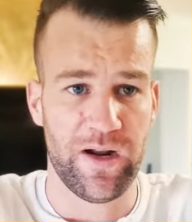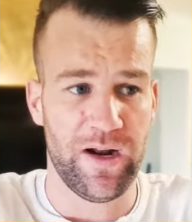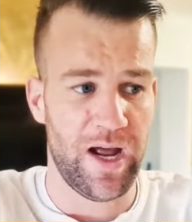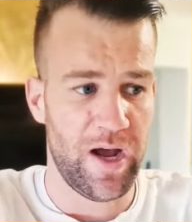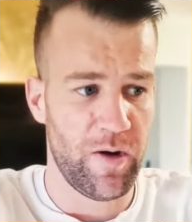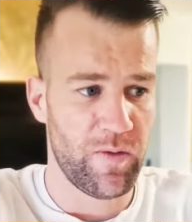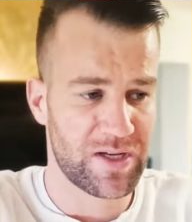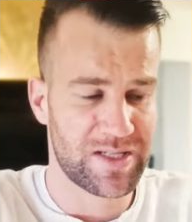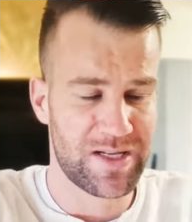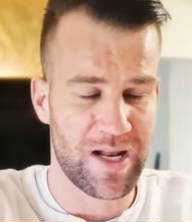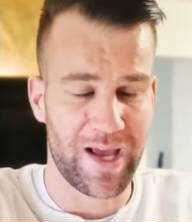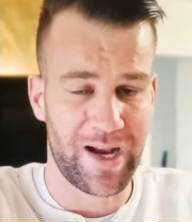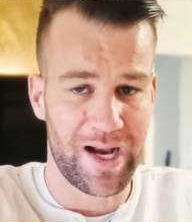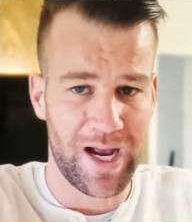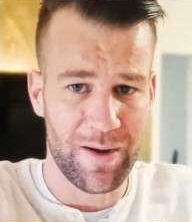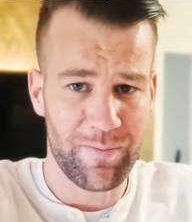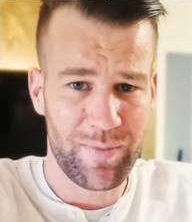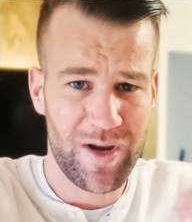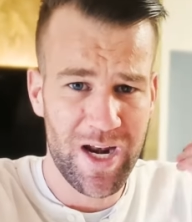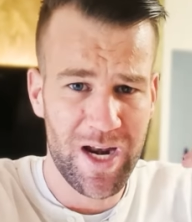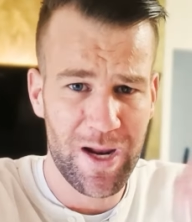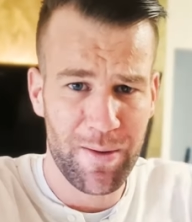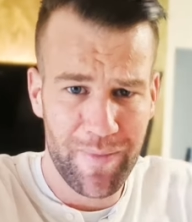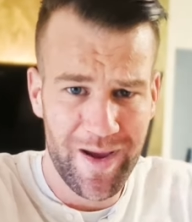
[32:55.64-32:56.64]
I was like, "I'm
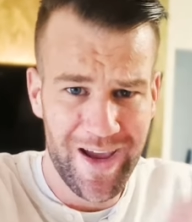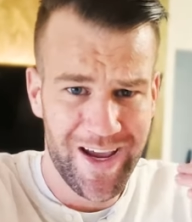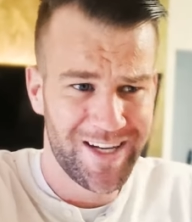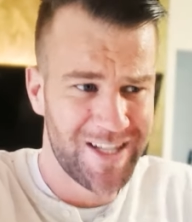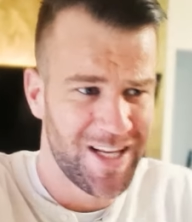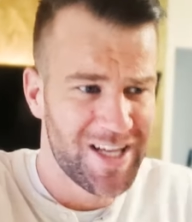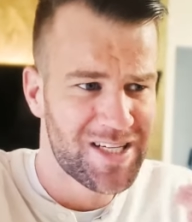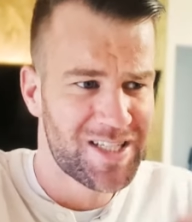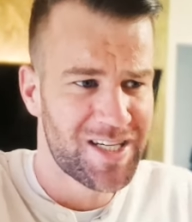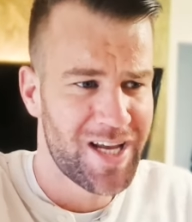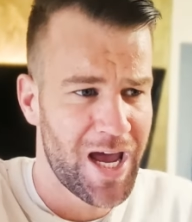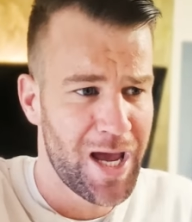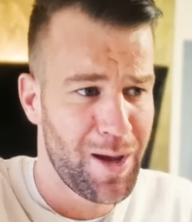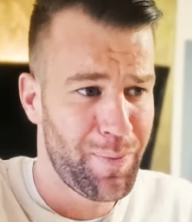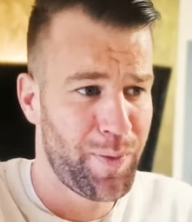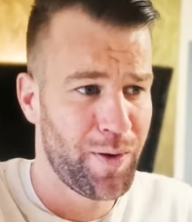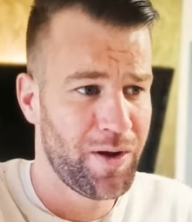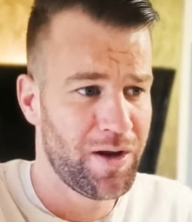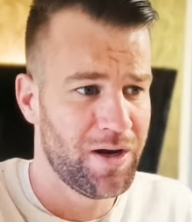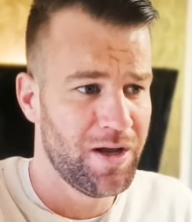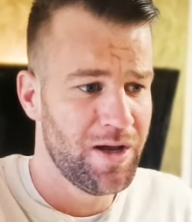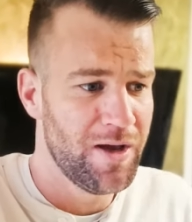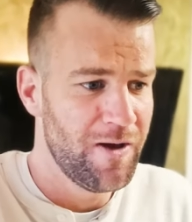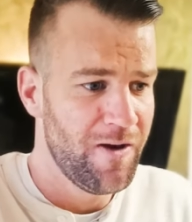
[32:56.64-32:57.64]
gonna make this
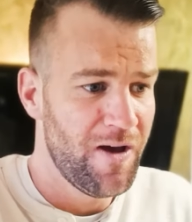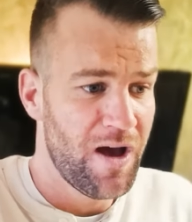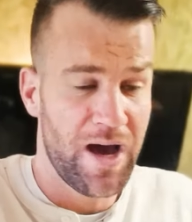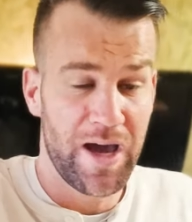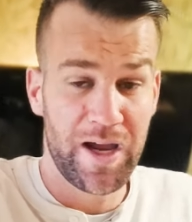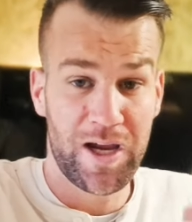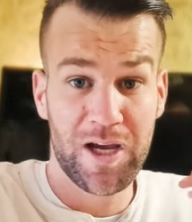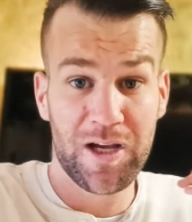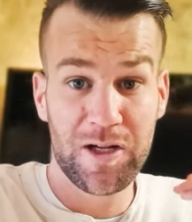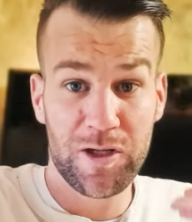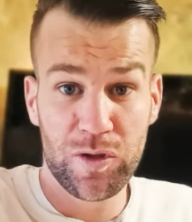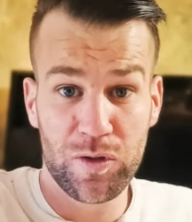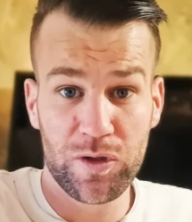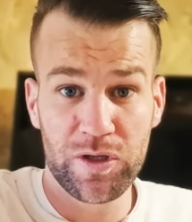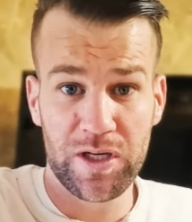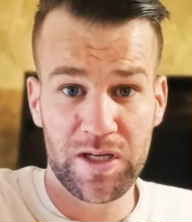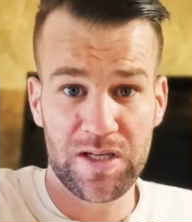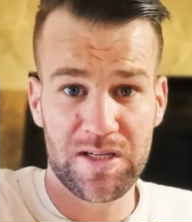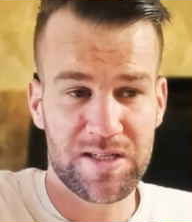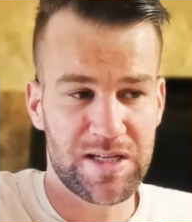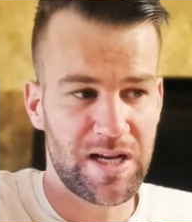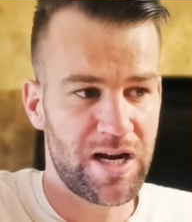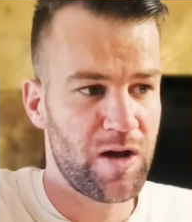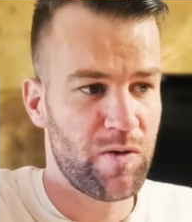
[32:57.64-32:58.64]
happen. I can do
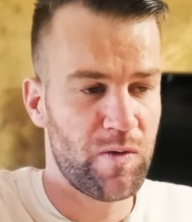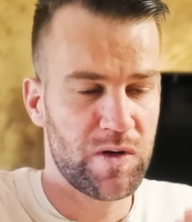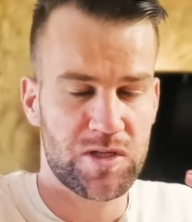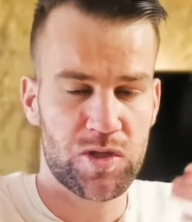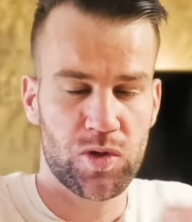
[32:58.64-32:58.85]
this." And I was